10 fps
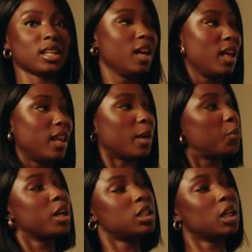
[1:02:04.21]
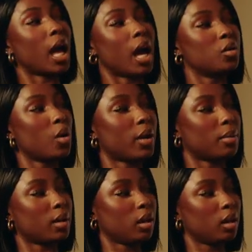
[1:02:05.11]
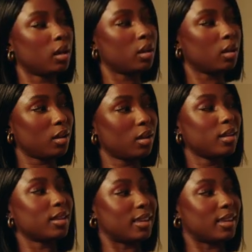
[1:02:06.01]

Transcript: It's real. Like, preaching that, you know what I mean? It's real.